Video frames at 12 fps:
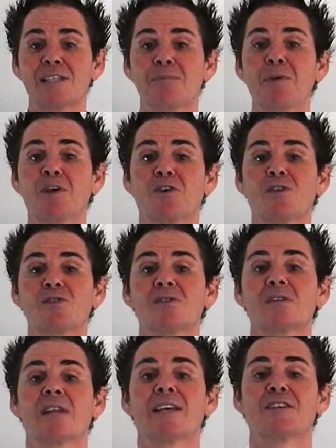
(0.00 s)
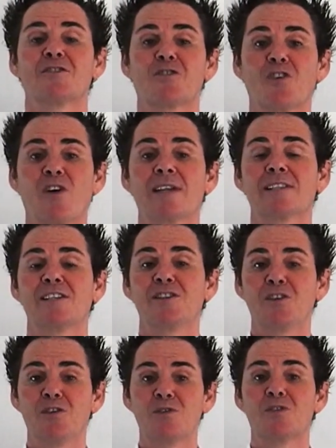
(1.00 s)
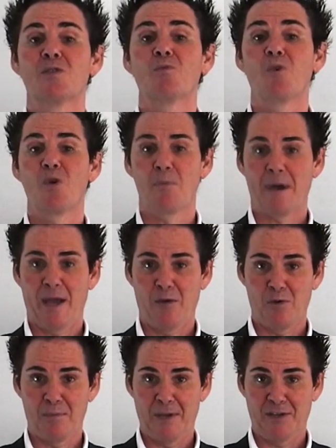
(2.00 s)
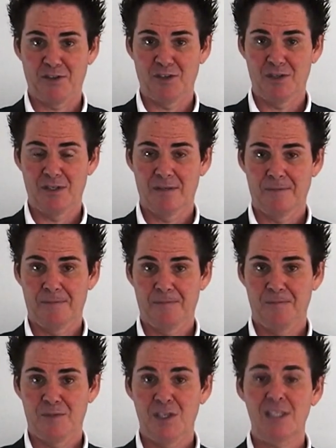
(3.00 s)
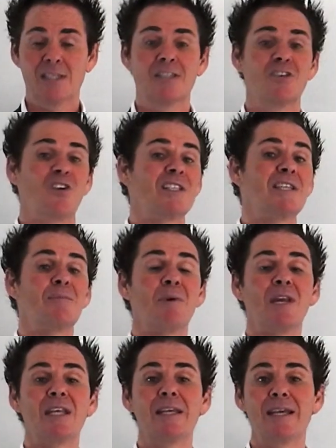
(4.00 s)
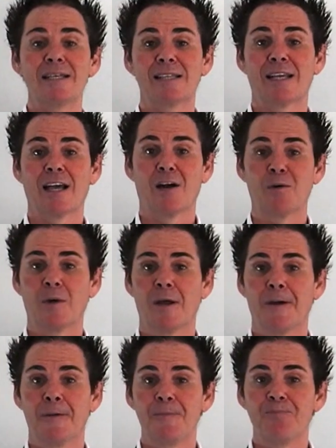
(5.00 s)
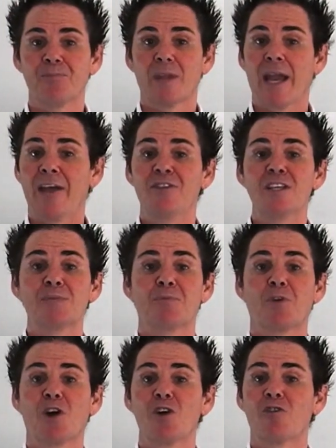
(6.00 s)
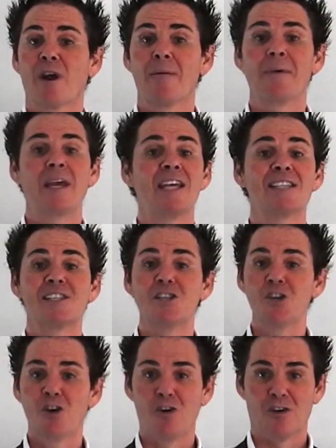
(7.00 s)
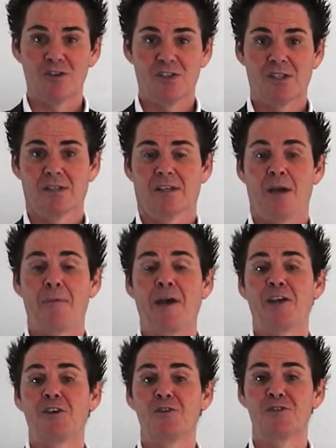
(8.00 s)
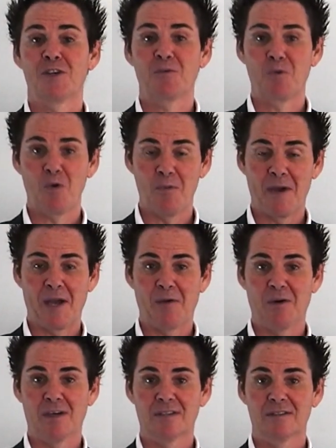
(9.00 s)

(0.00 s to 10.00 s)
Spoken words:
because they're trying to use the willpower method, just as I did many years ago. And this program is not about using willpower.